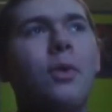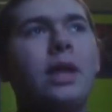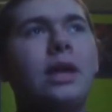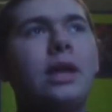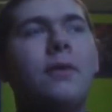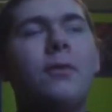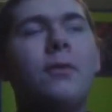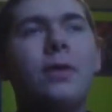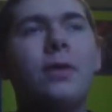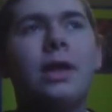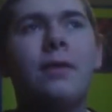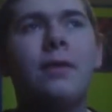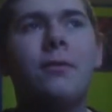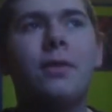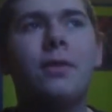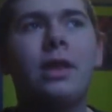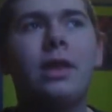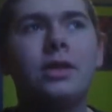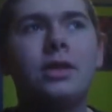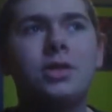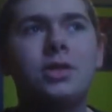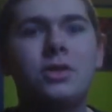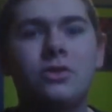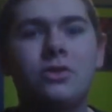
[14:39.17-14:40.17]
where
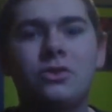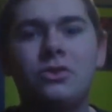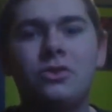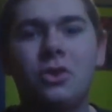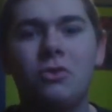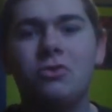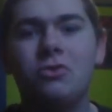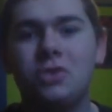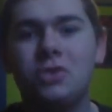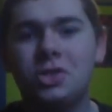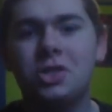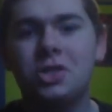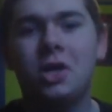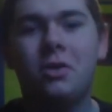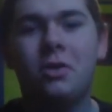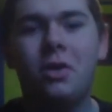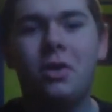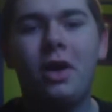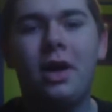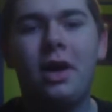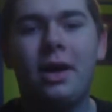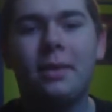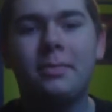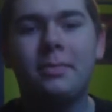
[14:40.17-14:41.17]
they just do show
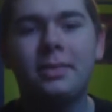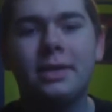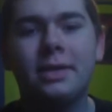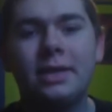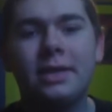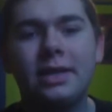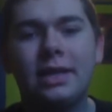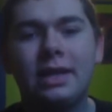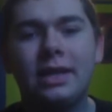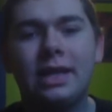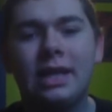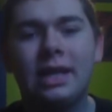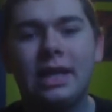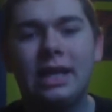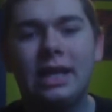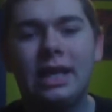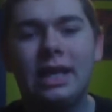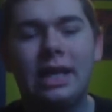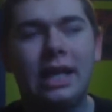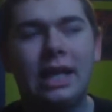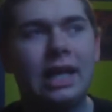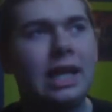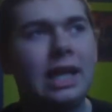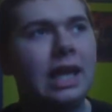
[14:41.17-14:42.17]
up.
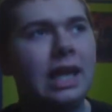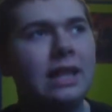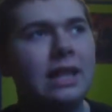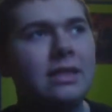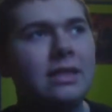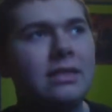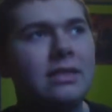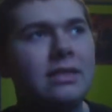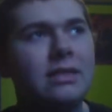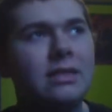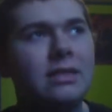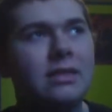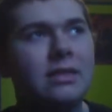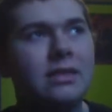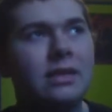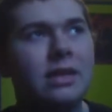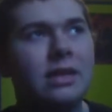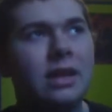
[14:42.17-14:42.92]
It's